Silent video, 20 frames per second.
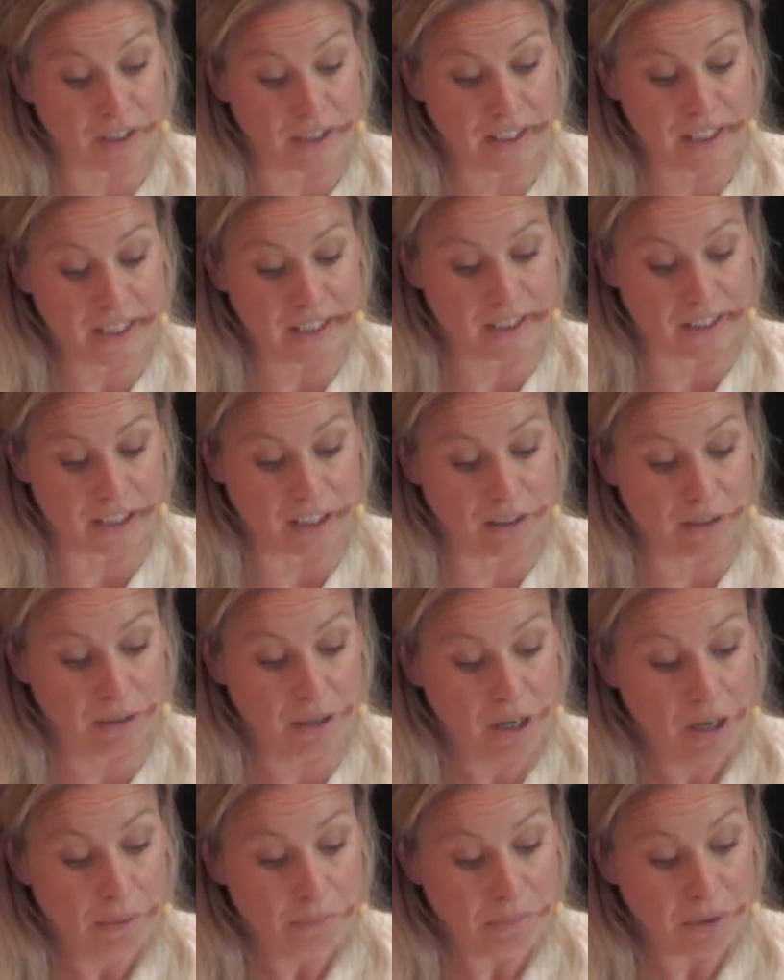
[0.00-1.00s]
the season,
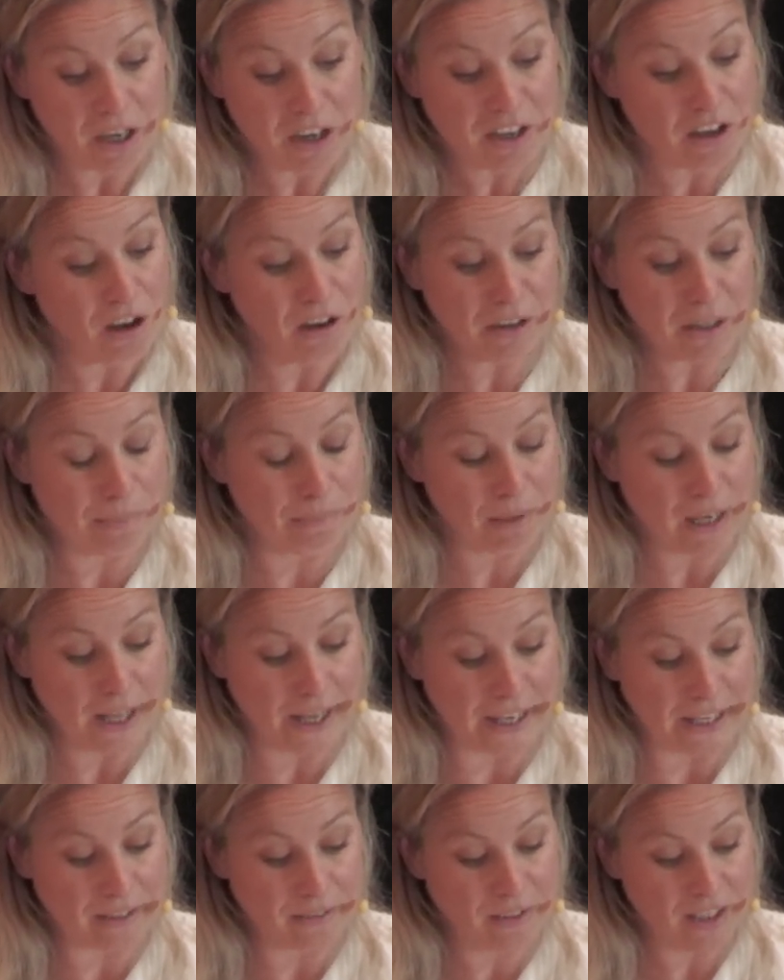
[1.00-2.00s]
but I can't
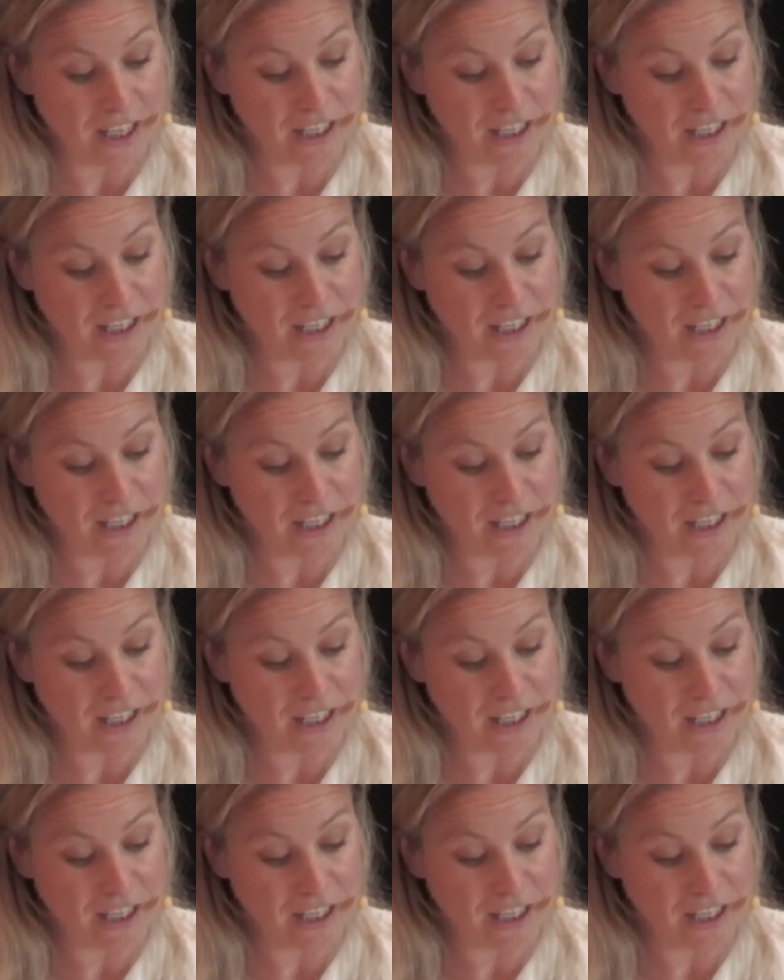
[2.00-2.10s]
complain.